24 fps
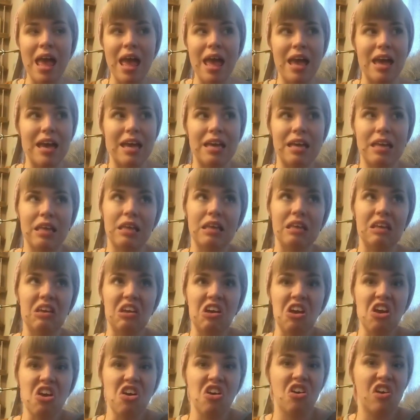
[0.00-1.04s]
a
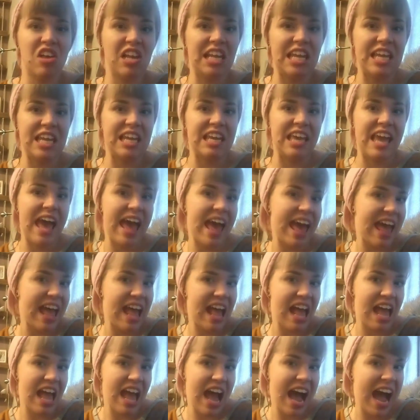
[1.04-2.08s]
curly
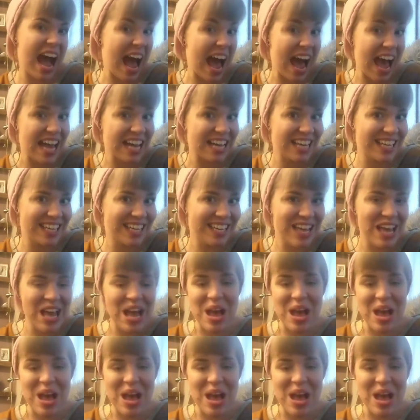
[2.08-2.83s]
hair hack.